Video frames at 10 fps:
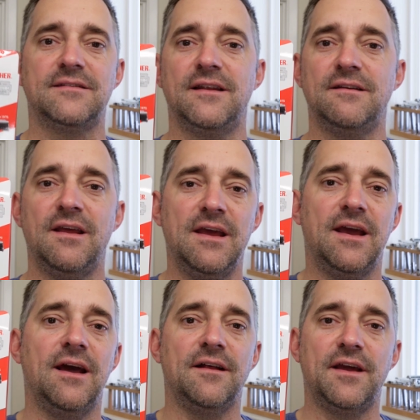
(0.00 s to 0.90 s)
and
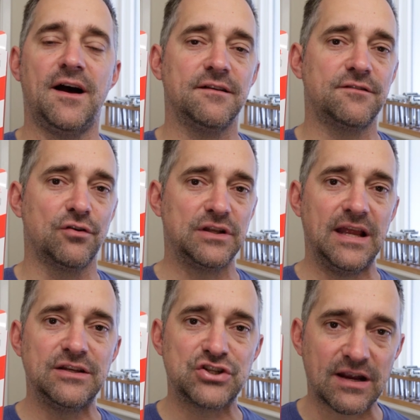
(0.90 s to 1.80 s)
there are certain
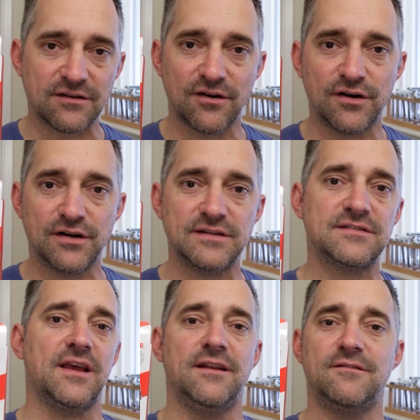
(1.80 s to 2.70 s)
injectors
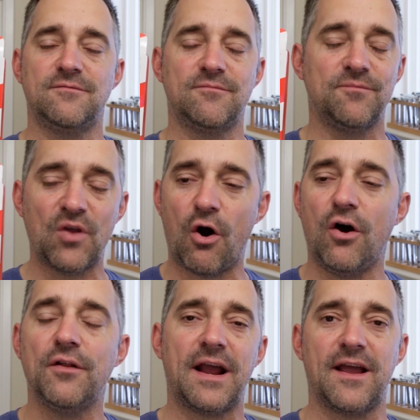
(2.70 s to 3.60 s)
and
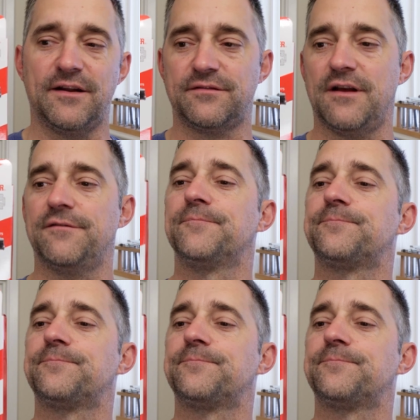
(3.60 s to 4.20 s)
all that kind of stuff.